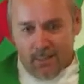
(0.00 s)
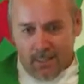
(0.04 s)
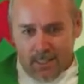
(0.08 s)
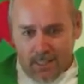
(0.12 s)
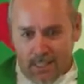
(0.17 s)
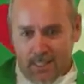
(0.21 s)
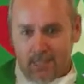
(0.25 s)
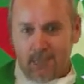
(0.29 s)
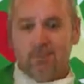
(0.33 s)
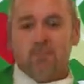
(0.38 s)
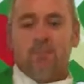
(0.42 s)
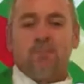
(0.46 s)

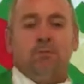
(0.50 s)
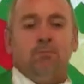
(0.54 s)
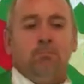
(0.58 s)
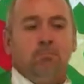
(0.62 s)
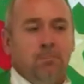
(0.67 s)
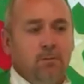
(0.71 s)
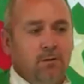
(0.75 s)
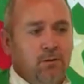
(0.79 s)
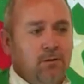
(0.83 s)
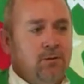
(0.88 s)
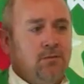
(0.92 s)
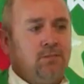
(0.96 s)
hundreds
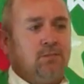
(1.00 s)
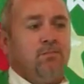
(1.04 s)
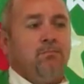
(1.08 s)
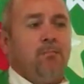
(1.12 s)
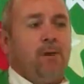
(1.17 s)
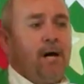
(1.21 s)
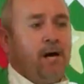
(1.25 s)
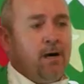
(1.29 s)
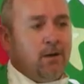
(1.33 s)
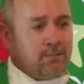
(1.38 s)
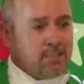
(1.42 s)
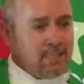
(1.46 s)
of millions
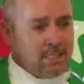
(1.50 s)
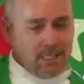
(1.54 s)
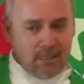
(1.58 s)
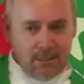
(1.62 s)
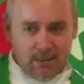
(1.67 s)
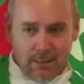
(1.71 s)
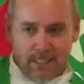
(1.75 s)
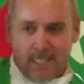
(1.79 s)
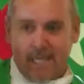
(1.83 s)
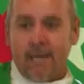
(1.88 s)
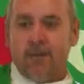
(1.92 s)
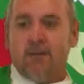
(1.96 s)
of miles they
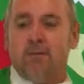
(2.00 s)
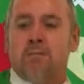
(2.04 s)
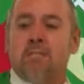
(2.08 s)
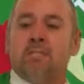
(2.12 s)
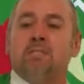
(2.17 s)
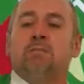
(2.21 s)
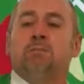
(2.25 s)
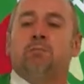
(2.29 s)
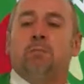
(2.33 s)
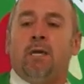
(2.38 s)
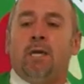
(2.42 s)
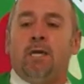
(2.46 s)
can look out
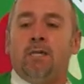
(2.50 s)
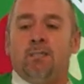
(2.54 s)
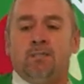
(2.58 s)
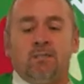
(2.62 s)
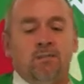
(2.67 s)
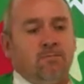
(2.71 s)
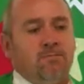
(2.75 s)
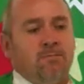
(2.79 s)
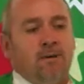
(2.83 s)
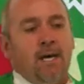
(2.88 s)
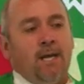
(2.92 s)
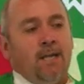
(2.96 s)
into
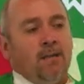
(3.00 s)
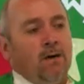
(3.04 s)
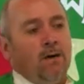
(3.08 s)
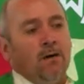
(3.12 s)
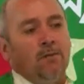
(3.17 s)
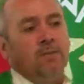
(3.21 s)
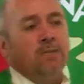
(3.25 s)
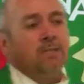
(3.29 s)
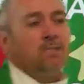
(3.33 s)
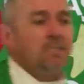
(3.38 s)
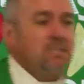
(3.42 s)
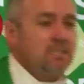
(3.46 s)
space and find
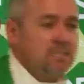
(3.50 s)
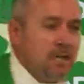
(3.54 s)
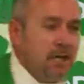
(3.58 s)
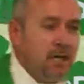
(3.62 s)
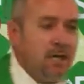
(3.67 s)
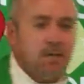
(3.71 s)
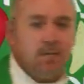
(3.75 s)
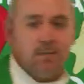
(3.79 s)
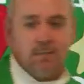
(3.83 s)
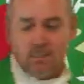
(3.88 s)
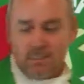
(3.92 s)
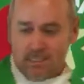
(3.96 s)
all these
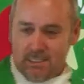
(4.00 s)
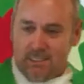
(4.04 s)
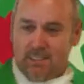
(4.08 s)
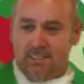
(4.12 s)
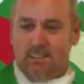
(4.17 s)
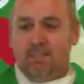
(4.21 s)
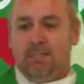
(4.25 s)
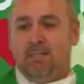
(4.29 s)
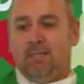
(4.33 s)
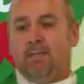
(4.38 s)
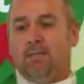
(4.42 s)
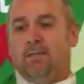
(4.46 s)

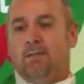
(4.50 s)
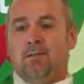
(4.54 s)
stars.